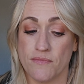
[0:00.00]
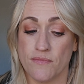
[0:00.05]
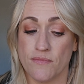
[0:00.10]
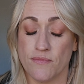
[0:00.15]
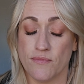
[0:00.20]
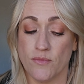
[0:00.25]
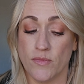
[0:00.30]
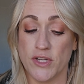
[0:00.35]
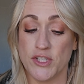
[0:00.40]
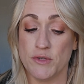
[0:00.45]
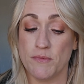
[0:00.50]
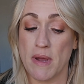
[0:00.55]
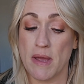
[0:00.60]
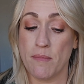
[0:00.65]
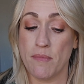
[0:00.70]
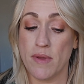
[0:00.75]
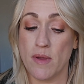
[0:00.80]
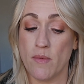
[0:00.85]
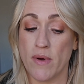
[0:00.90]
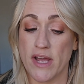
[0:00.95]
which might
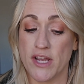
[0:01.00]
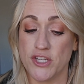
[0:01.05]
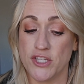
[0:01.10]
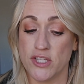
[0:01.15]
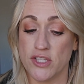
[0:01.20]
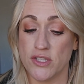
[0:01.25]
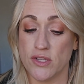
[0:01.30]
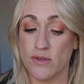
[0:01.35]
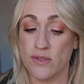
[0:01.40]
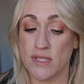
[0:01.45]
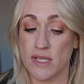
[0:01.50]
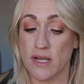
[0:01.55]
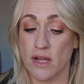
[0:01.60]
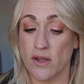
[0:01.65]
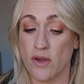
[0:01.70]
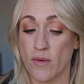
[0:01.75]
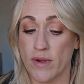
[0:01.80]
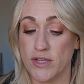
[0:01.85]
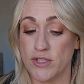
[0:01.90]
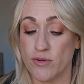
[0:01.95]
be why she's so set on
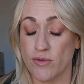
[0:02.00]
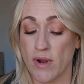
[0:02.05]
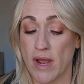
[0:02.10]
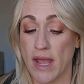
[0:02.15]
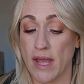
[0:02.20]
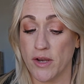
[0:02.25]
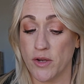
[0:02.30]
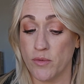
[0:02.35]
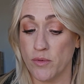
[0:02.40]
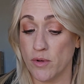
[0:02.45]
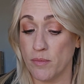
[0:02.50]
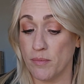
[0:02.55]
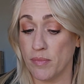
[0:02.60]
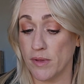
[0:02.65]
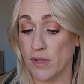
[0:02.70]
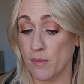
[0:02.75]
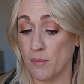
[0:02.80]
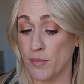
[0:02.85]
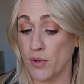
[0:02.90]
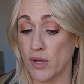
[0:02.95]
going to her annual
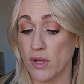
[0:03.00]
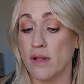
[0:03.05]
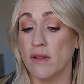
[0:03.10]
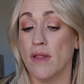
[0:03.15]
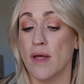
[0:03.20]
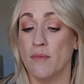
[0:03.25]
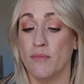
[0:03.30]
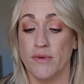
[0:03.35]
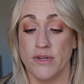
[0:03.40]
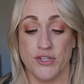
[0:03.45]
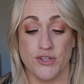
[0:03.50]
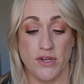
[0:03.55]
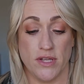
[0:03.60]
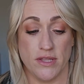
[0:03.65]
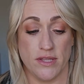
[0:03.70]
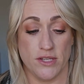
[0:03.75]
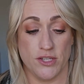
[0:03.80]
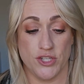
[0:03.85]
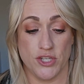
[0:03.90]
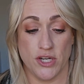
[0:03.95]
book club retreat
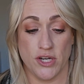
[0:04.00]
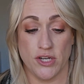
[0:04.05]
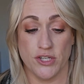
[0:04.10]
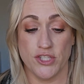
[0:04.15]
this year.